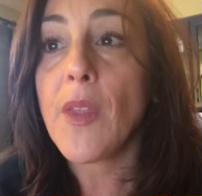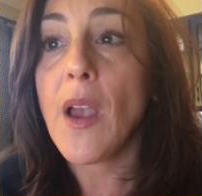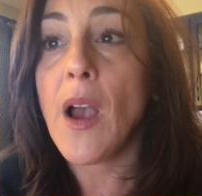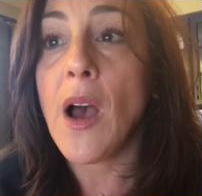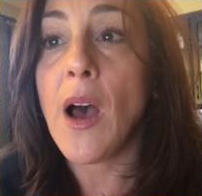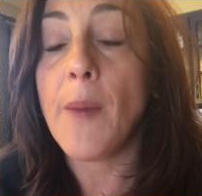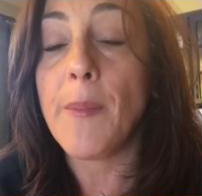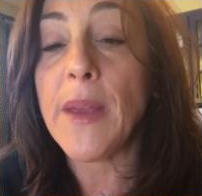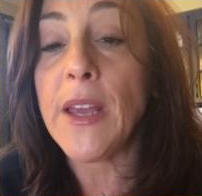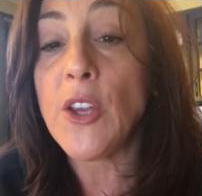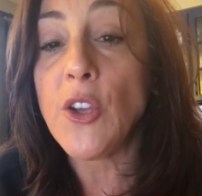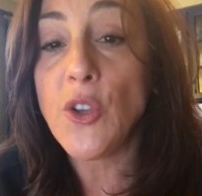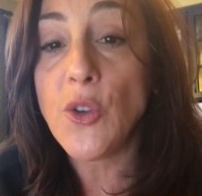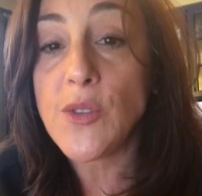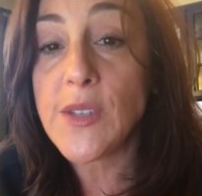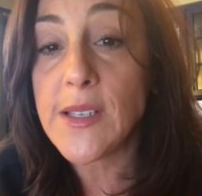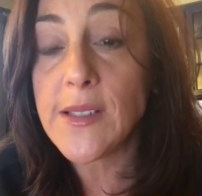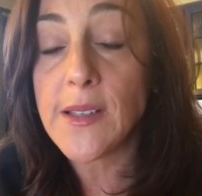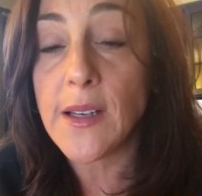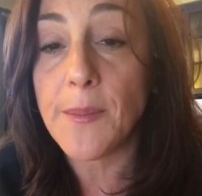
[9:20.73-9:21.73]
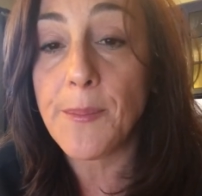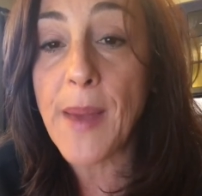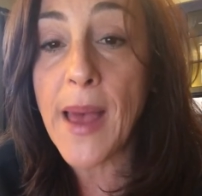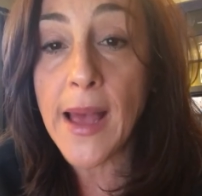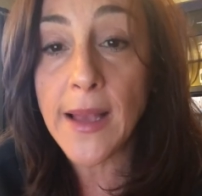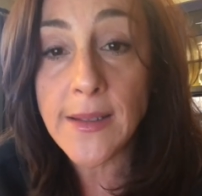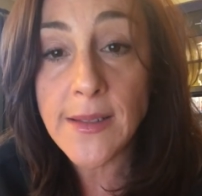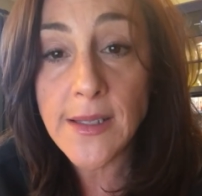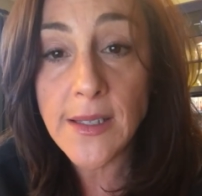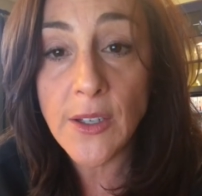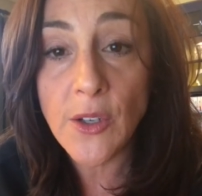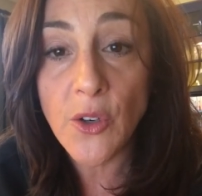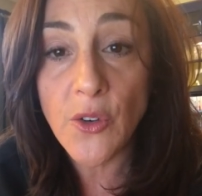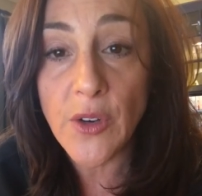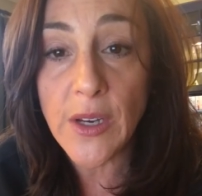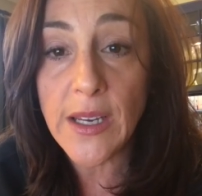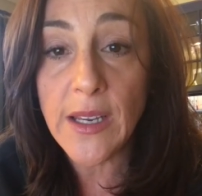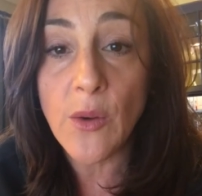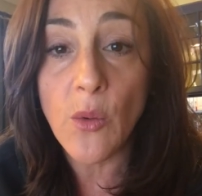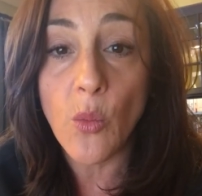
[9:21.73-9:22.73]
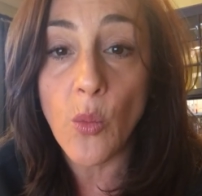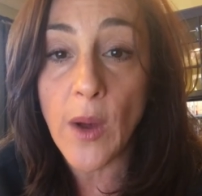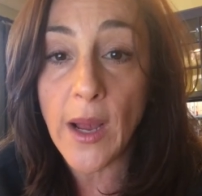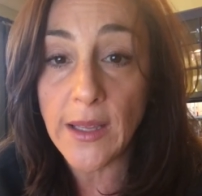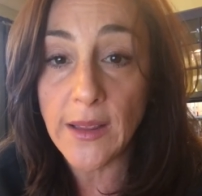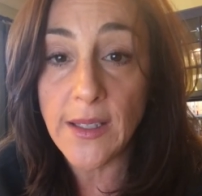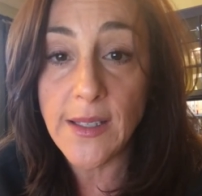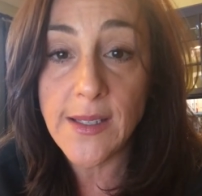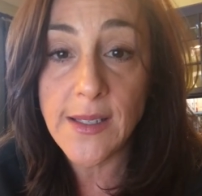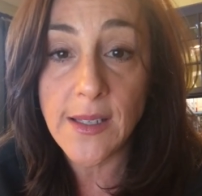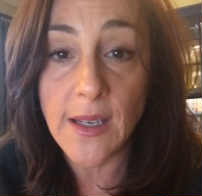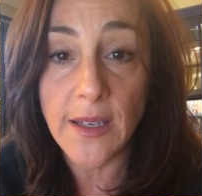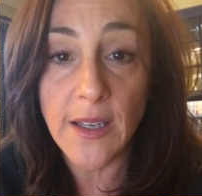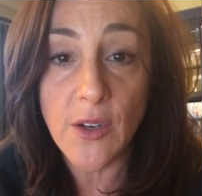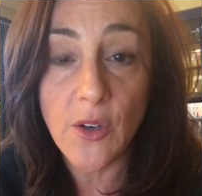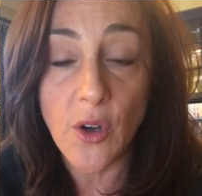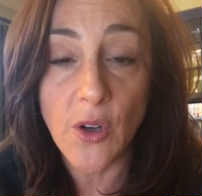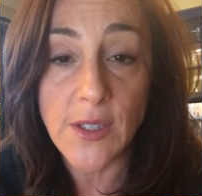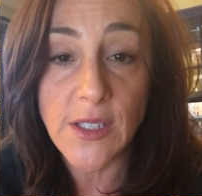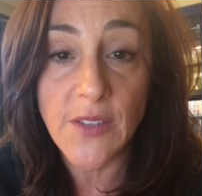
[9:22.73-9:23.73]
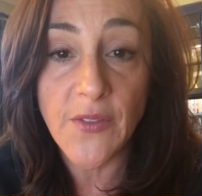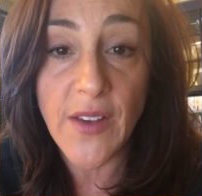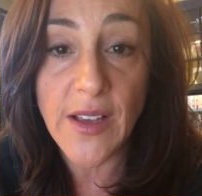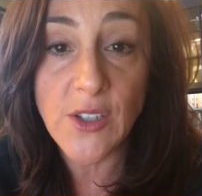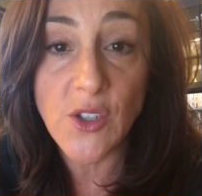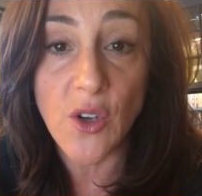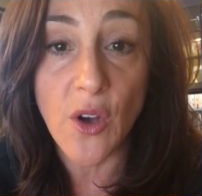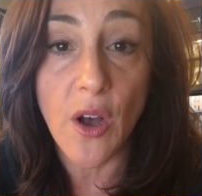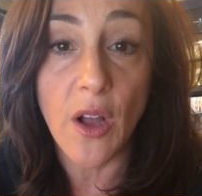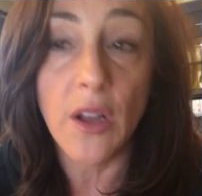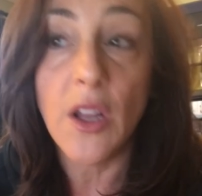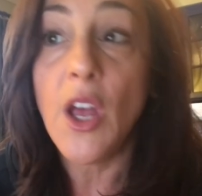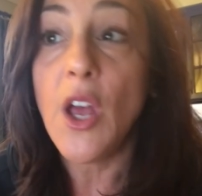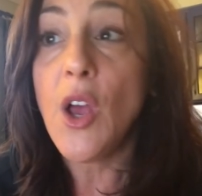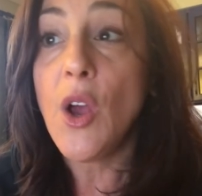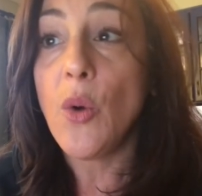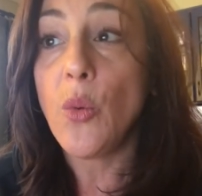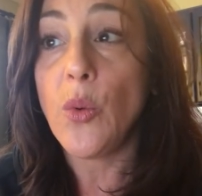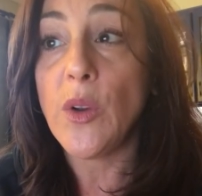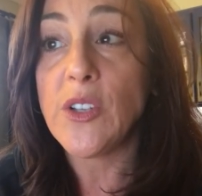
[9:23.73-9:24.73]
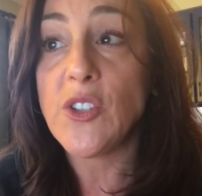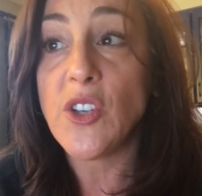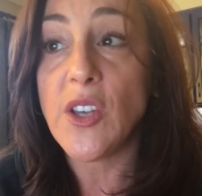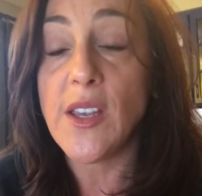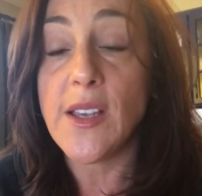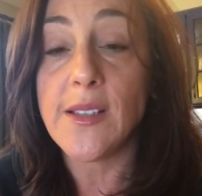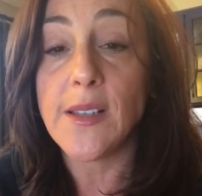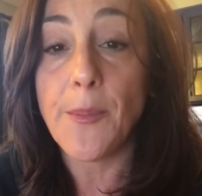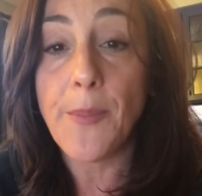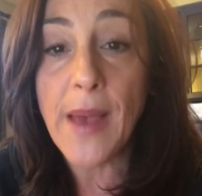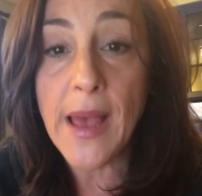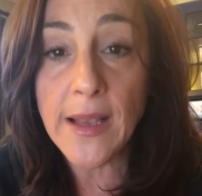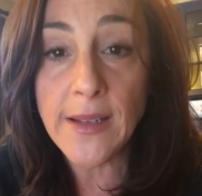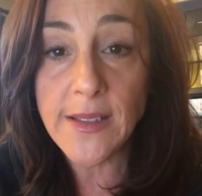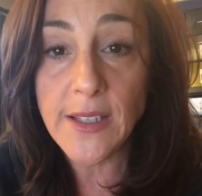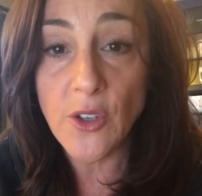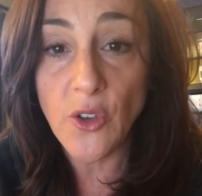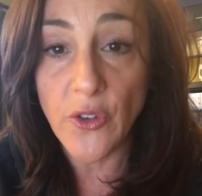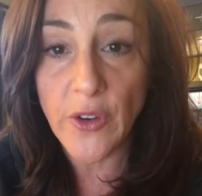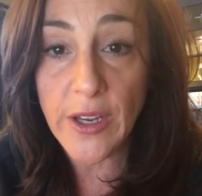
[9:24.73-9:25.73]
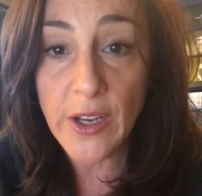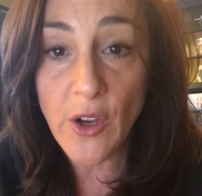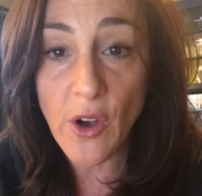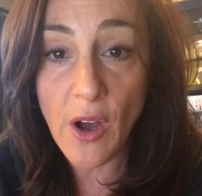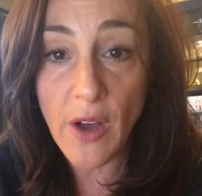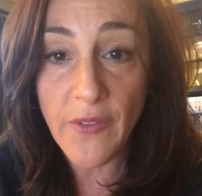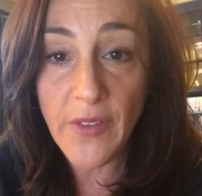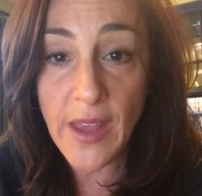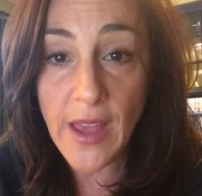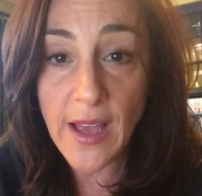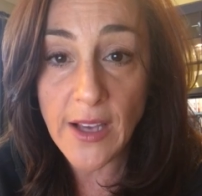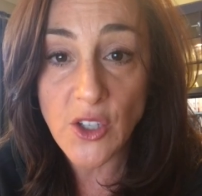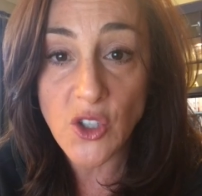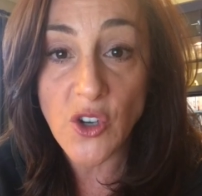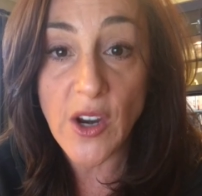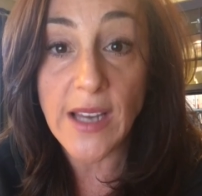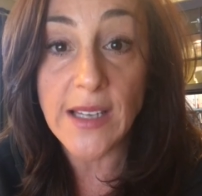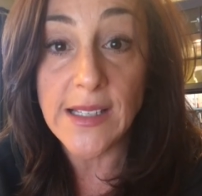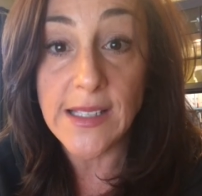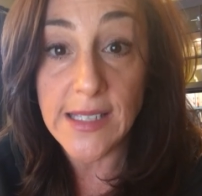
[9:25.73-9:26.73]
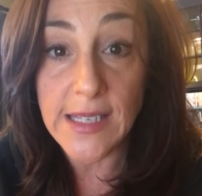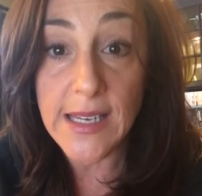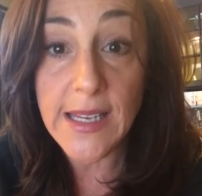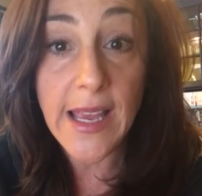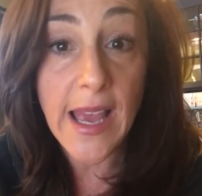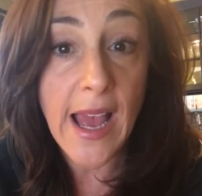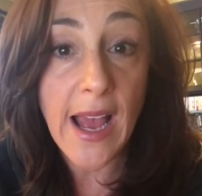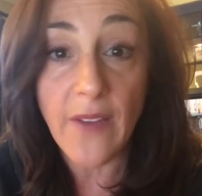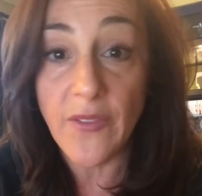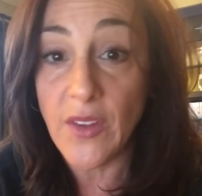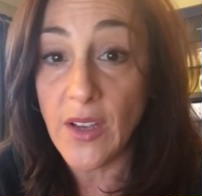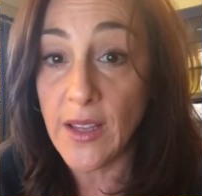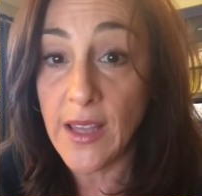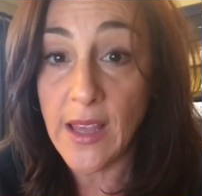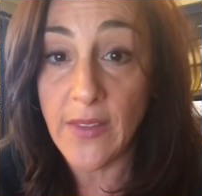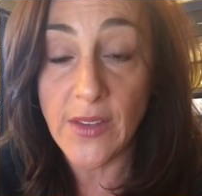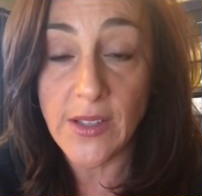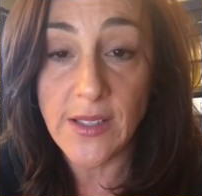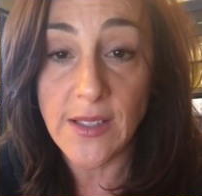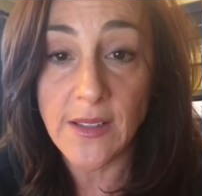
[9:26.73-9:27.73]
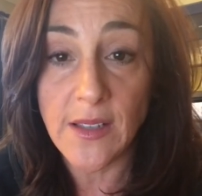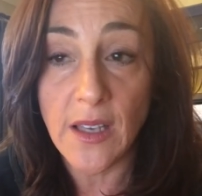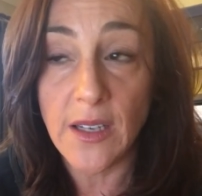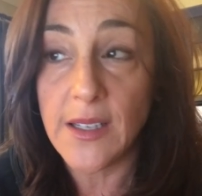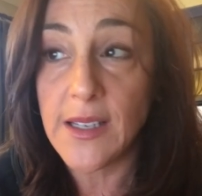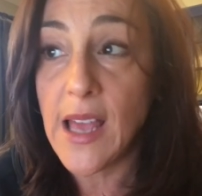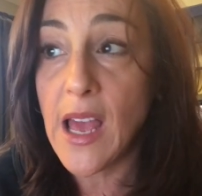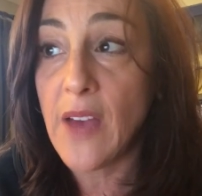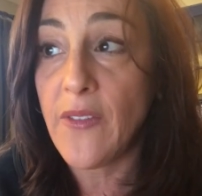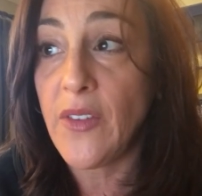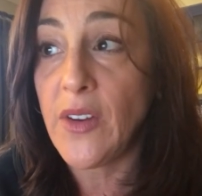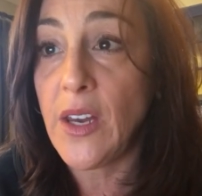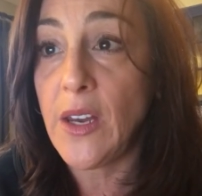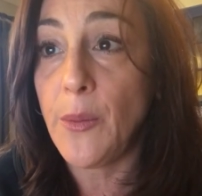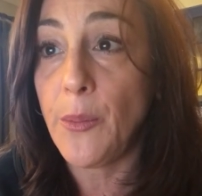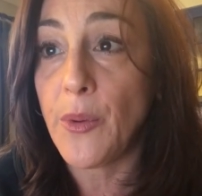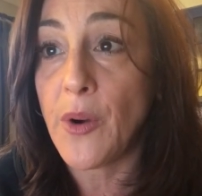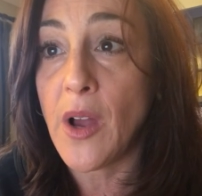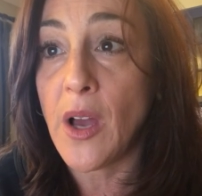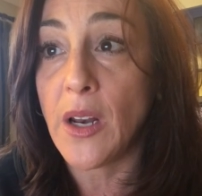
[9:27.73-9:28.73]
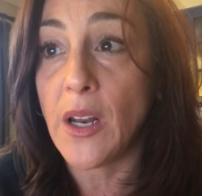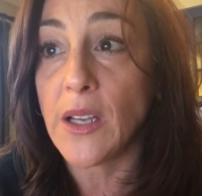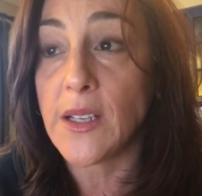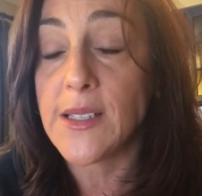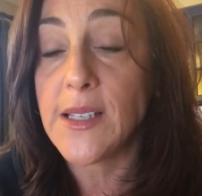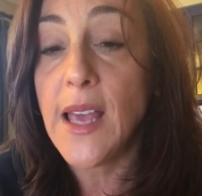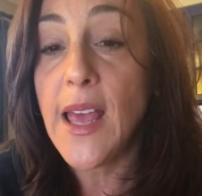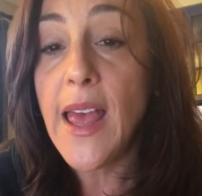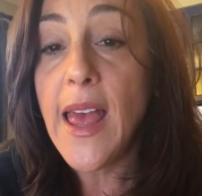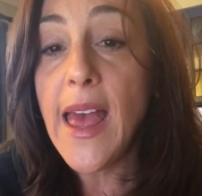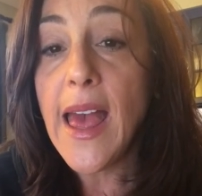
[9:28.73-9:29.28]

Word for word: Um, it uses a patented ingredient widely studied called svetol, which is a patented green coffee extract, decaf. Again, this is not a caffeinated product.